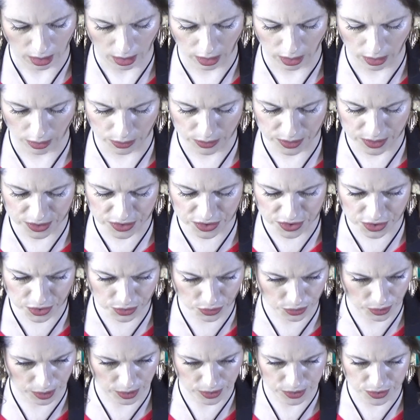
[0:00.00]
Oh, that's
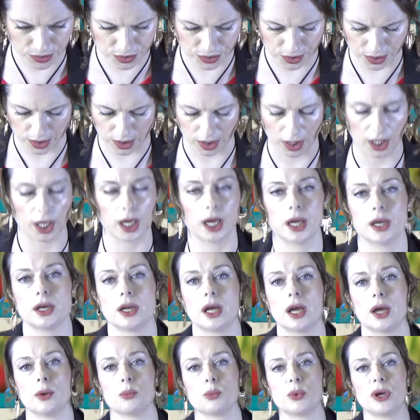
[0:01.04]
interesting. And
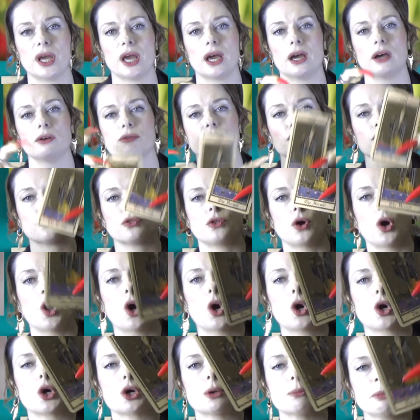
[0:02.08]
and we have the
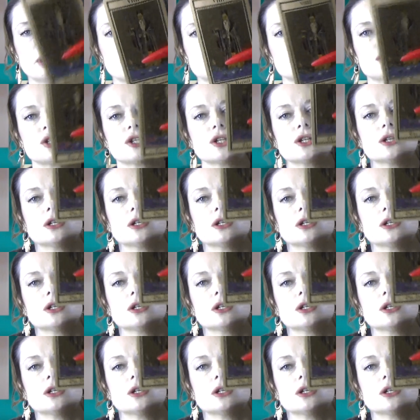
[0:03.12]
Hermit